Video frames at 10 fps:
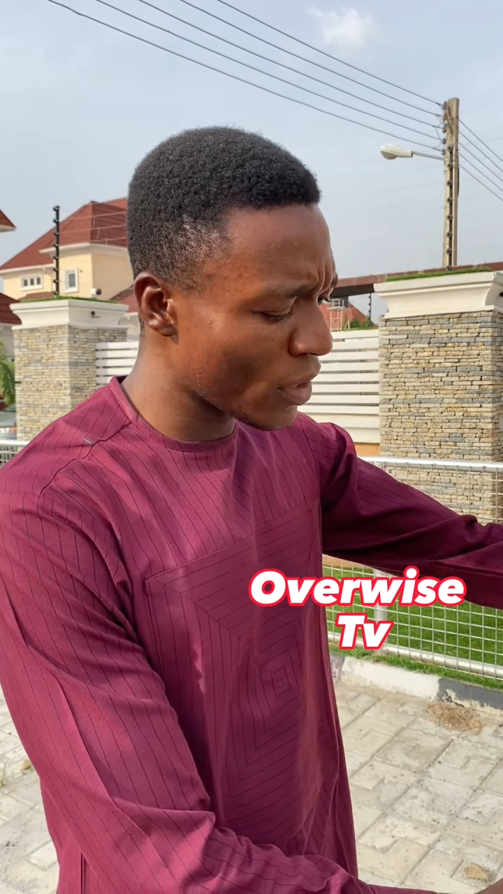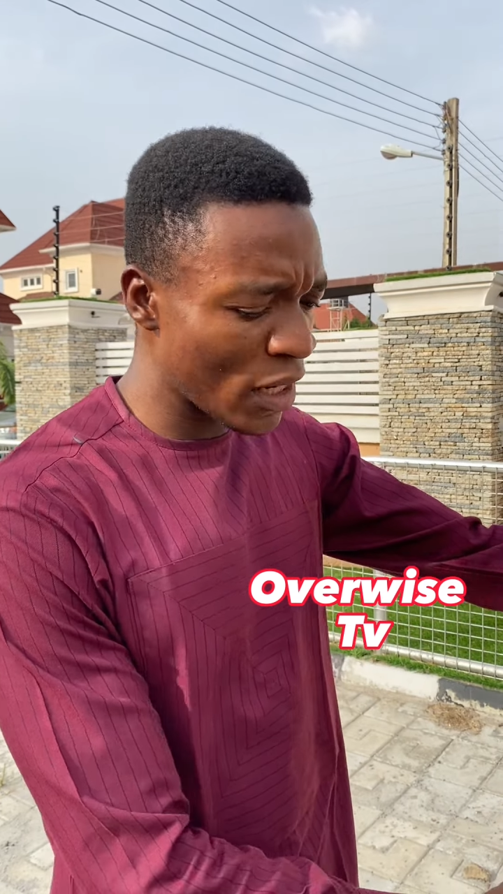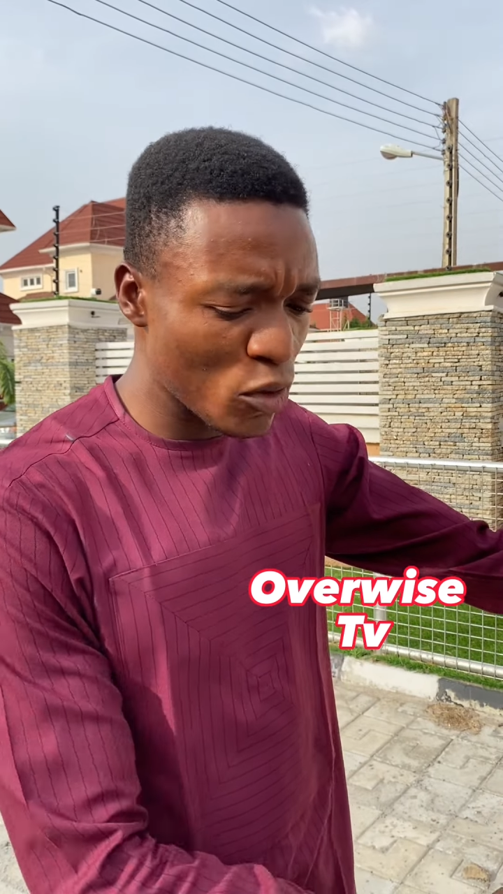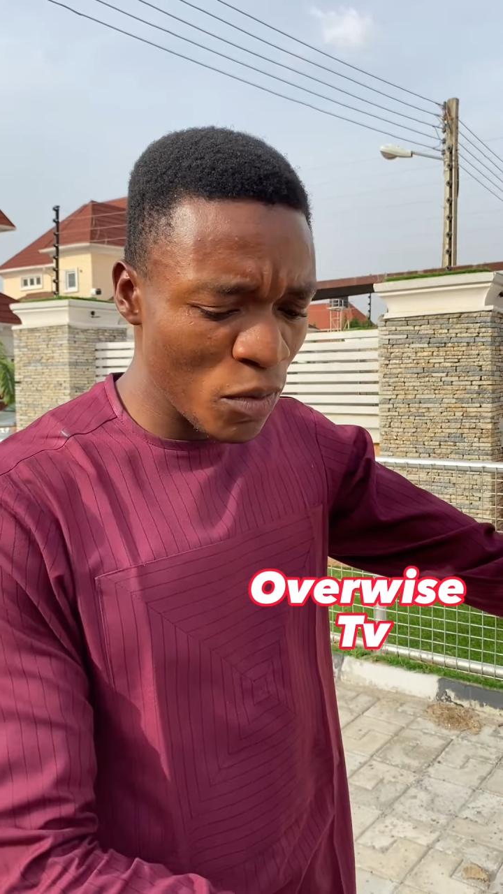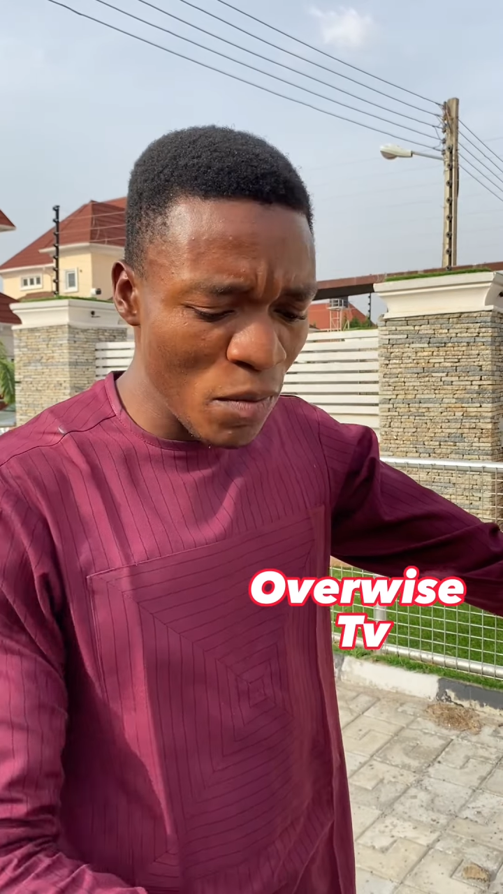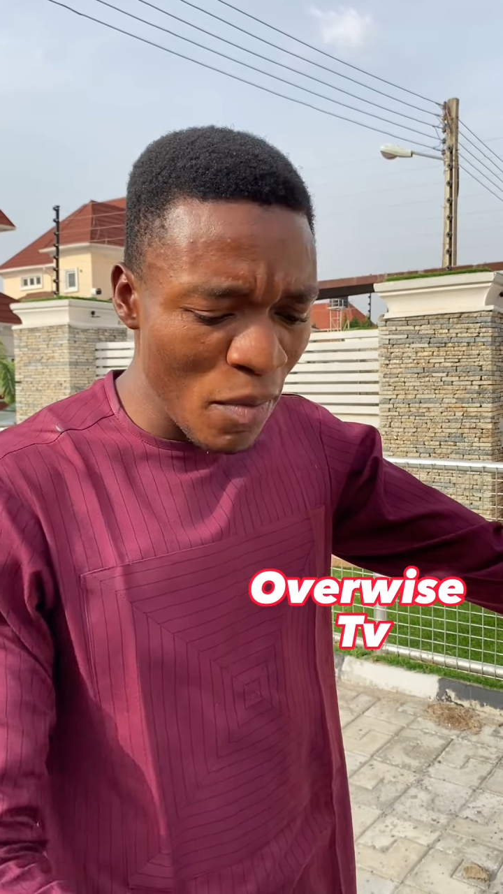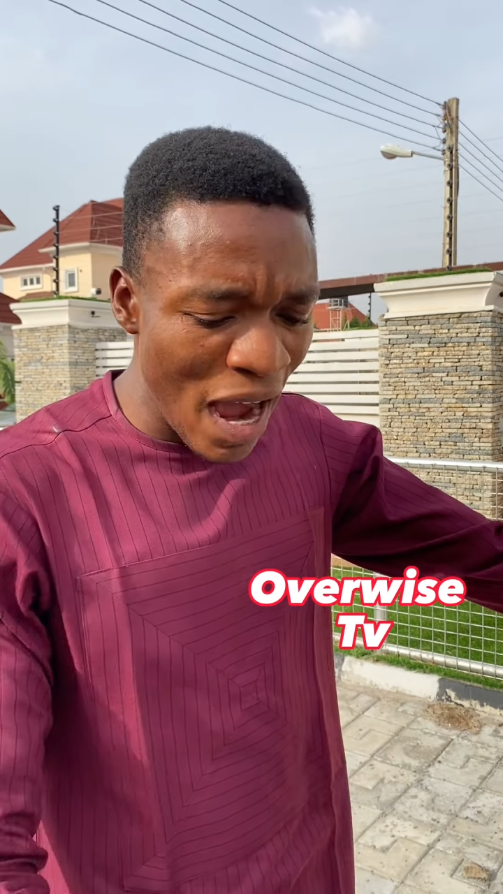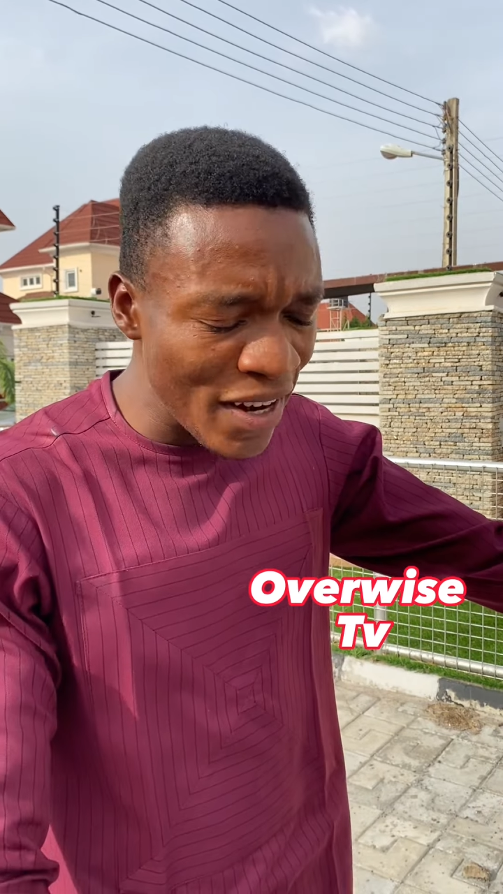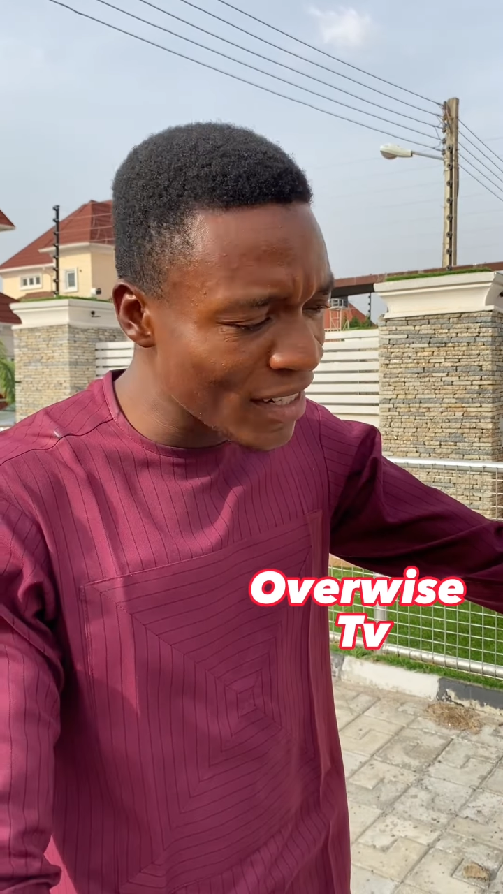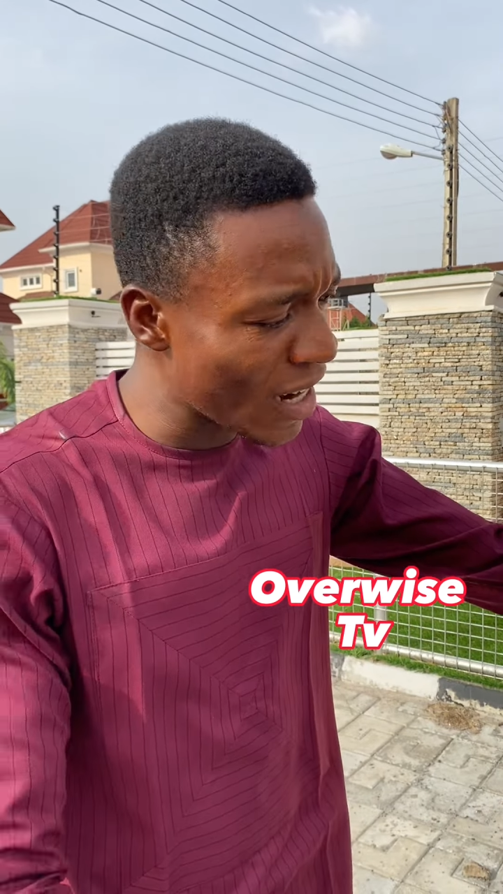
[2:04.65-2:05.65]
than to be
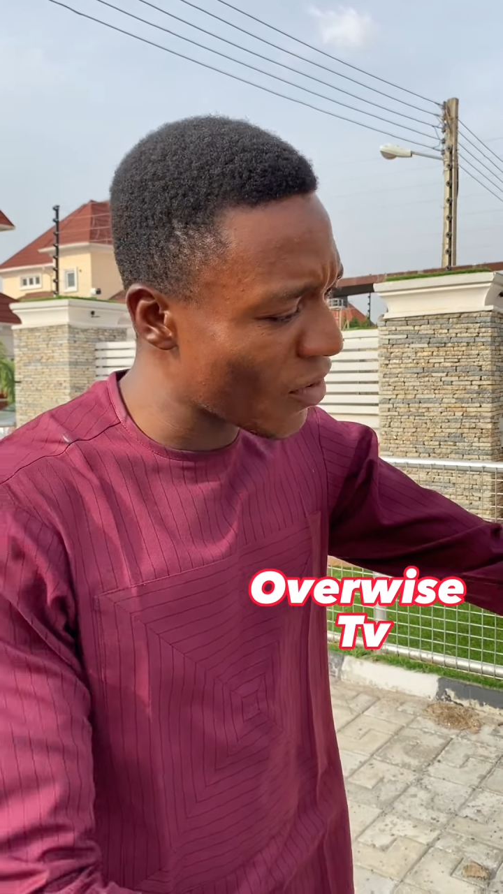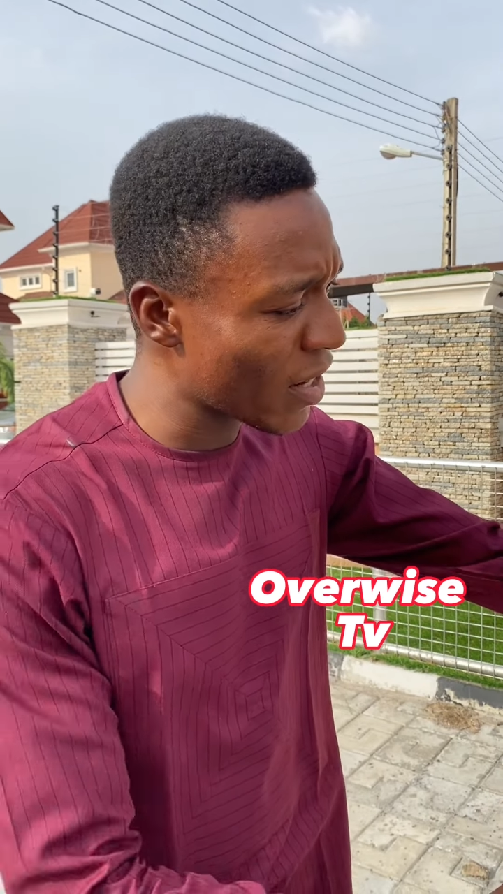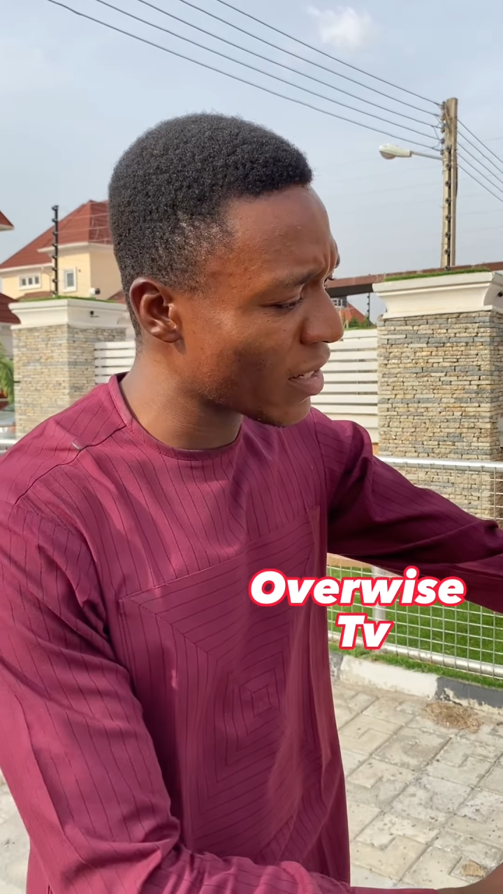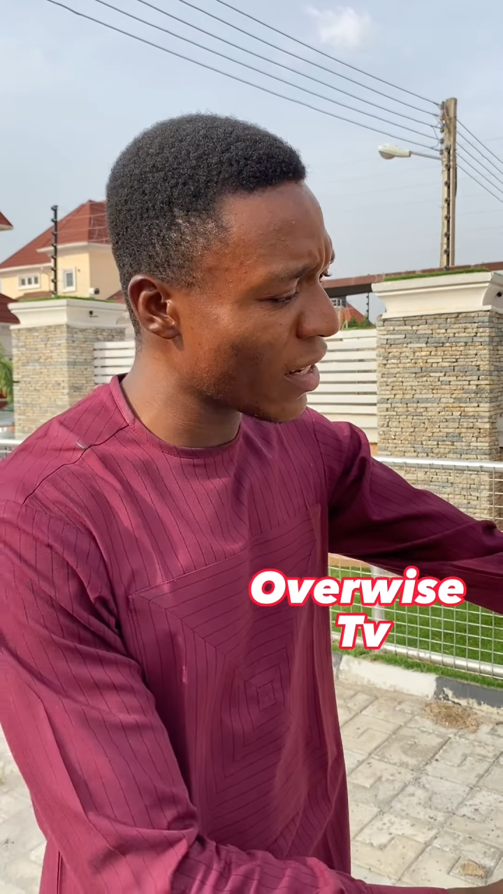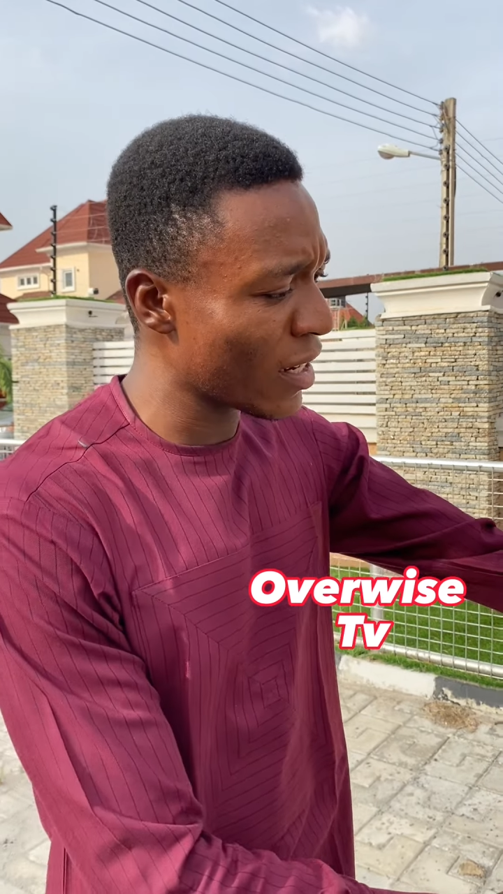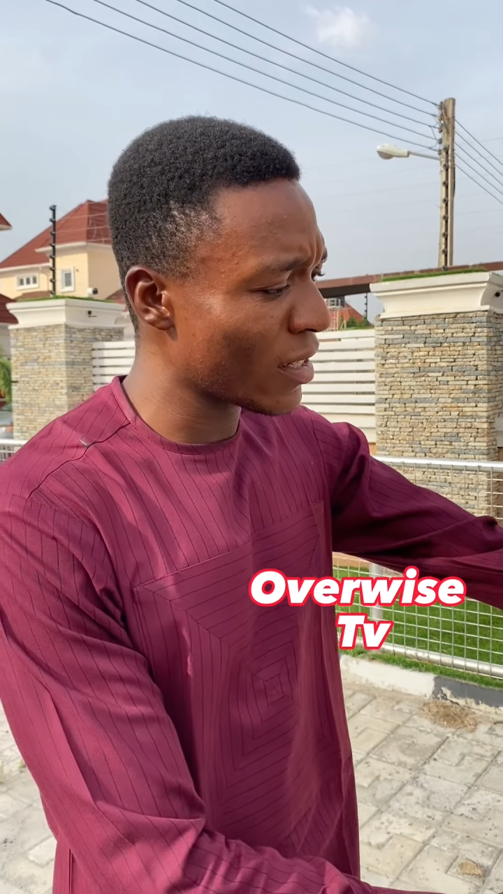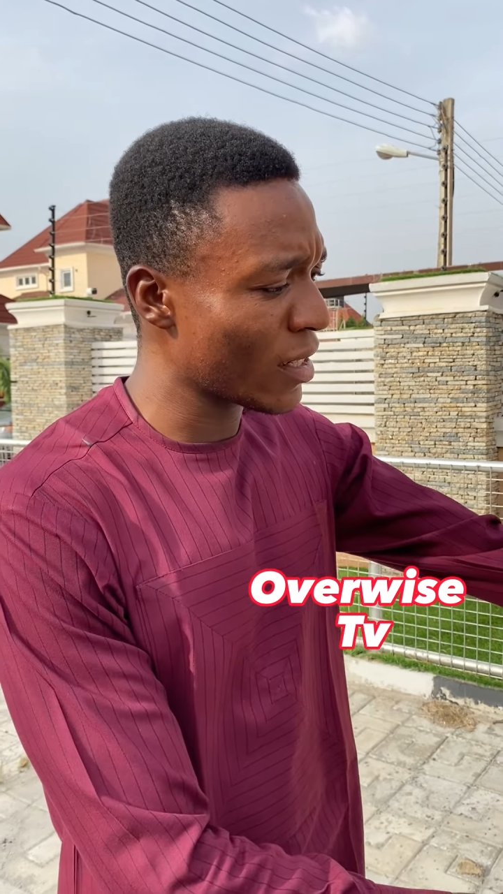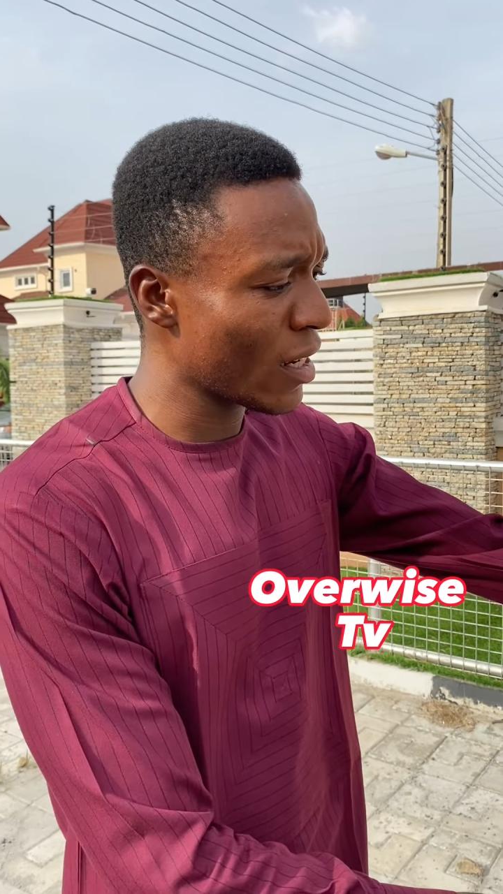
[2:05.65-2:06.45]
married and restless.